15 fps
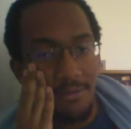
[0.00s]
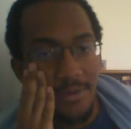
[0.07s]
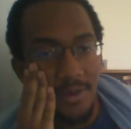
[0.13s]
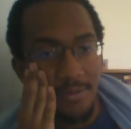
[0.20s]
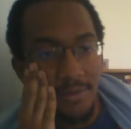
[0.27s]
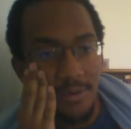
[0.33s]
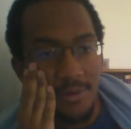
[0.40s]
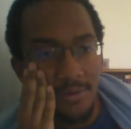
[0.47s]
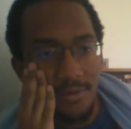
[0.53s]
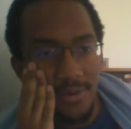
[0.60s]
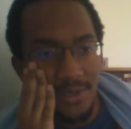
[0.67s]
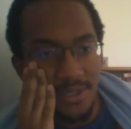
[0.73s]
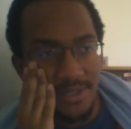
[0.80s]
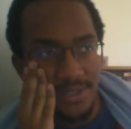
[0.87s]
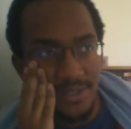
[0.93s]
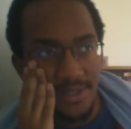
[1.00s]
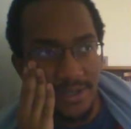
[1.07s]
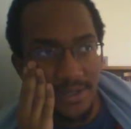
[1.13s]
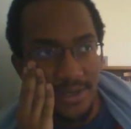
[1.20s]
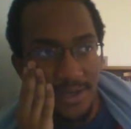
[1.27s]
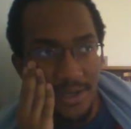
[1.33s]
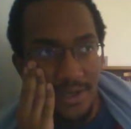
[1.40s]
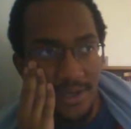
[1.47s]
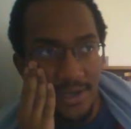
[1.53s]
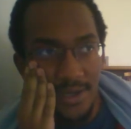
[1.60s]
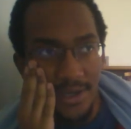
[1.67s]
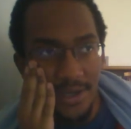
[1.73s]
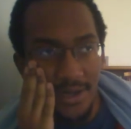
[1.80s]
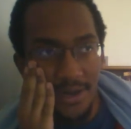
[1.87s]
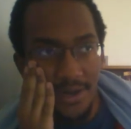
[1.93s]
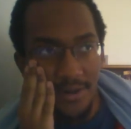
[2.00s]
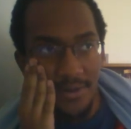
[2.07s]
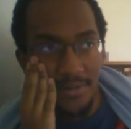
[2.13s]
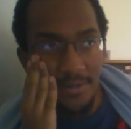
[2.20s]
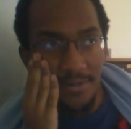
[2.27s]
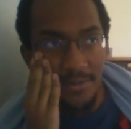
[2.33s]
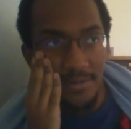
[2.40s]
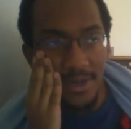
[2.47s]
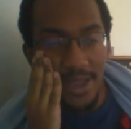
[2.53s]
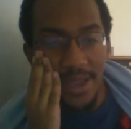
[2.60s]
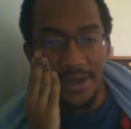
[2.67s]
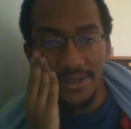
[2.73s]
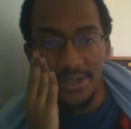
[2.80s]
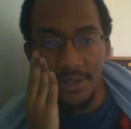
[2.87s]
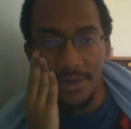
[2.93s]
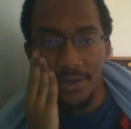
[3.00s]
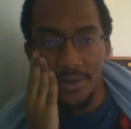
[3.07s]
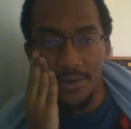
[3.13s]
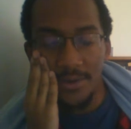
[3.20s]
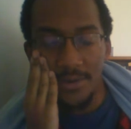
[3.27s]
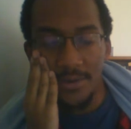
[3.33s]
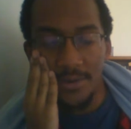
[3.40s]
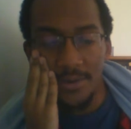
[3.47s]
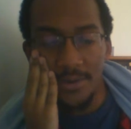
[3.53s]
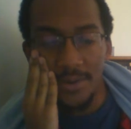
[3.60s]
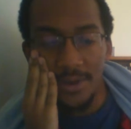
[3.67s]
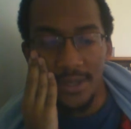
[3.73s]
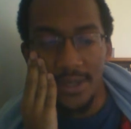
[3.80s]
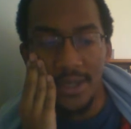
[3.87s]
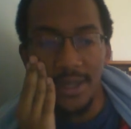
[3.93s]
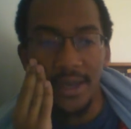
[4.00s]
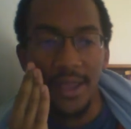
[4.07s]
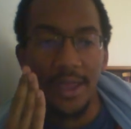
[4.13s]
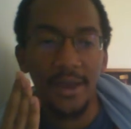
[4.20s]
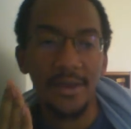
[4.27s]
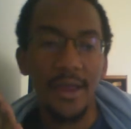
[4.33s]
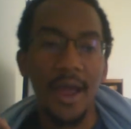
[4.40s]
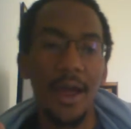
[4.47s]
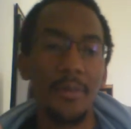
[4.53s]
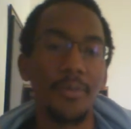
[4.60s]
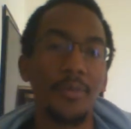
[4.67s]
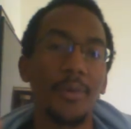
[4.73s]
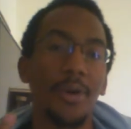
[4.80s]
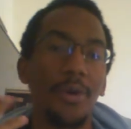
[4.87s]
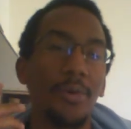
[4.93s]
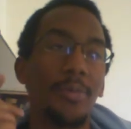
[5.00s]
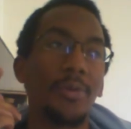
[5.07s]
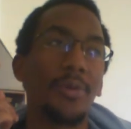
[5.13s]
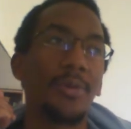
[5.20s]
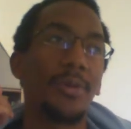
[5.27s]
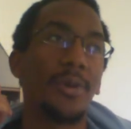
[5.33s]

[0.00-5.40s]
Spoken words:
remember was Naito hit a top rope